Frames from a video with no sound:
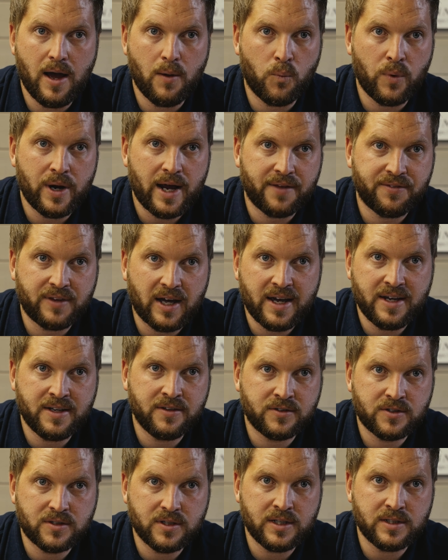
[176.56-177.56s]
We add that
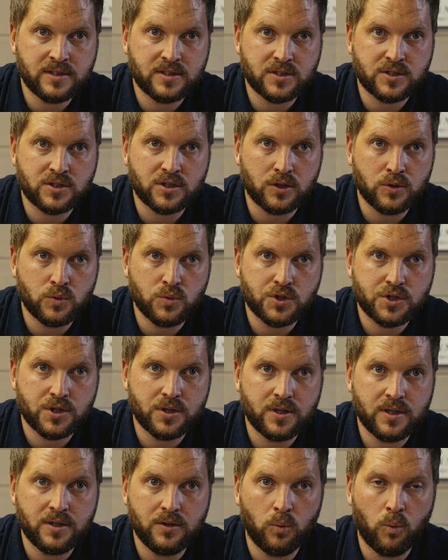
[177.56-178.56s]
into
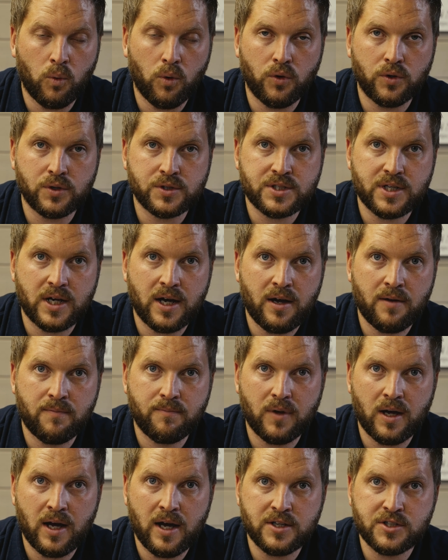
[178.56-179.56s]
solution in the water,
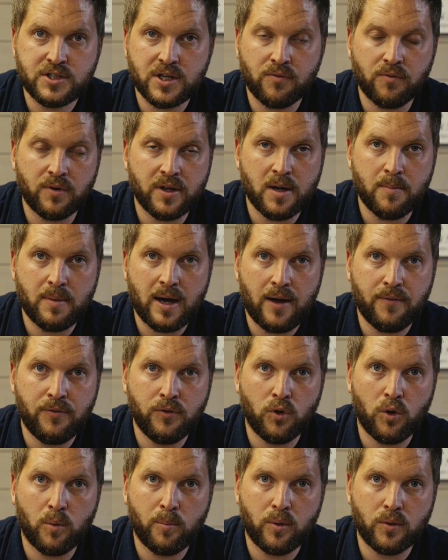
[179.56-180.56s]
generally at about
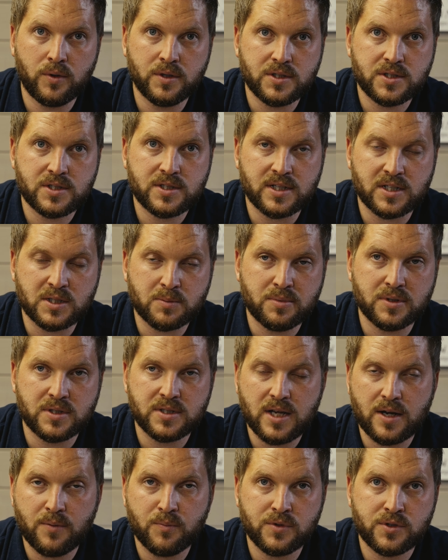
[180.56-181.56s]

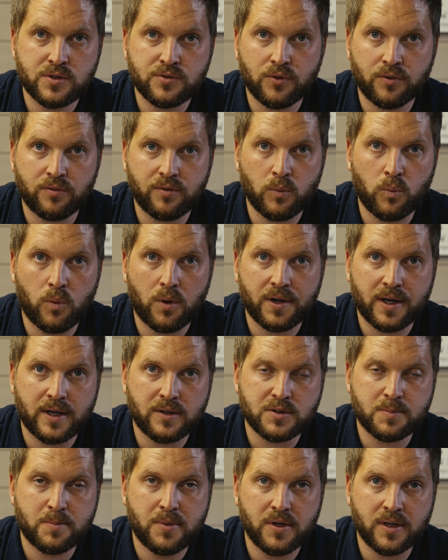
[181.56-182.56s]
0.6%, which is roughly 1
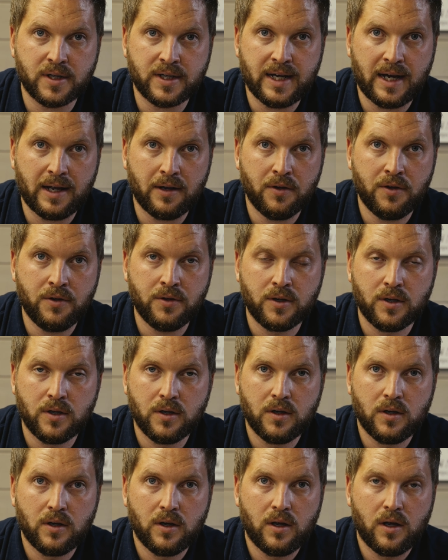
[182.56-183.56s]
ounce per gallon.
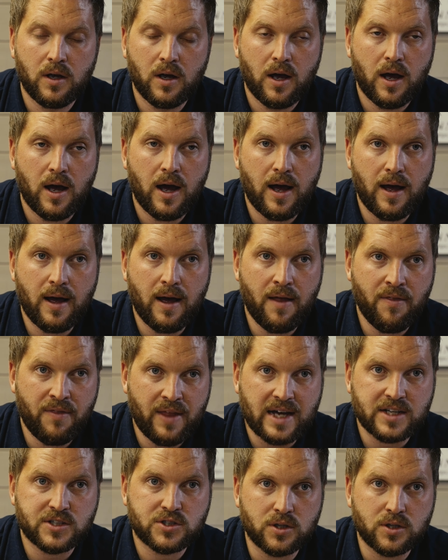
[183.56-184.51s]
And that